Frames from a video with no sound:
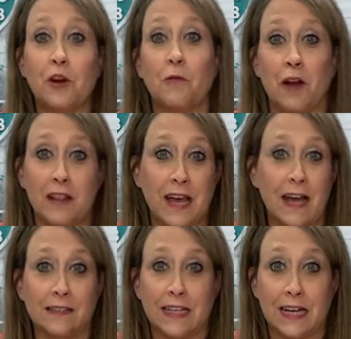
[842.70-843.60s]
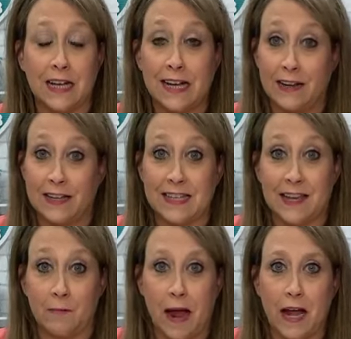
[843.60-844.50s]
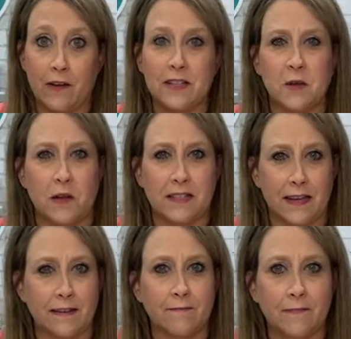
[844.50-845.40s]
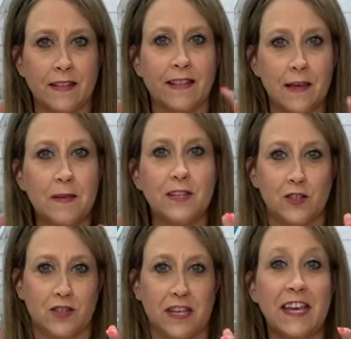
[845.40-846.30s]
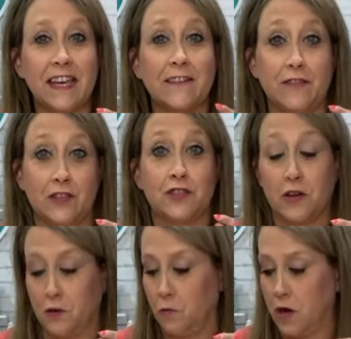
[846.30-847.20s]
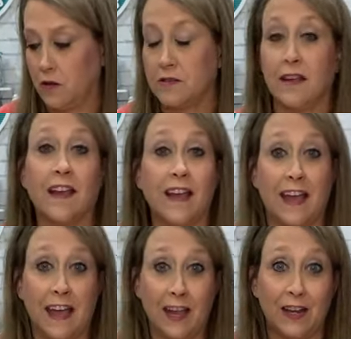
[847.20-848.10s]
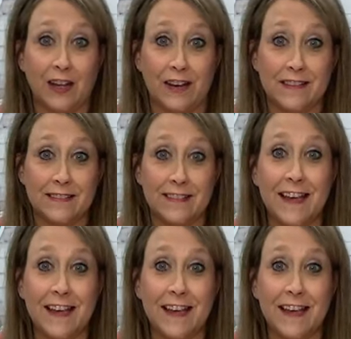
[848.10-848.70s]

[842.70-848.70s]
want to run in the house and get a second battery, so I said, let me see if this trick works. It does.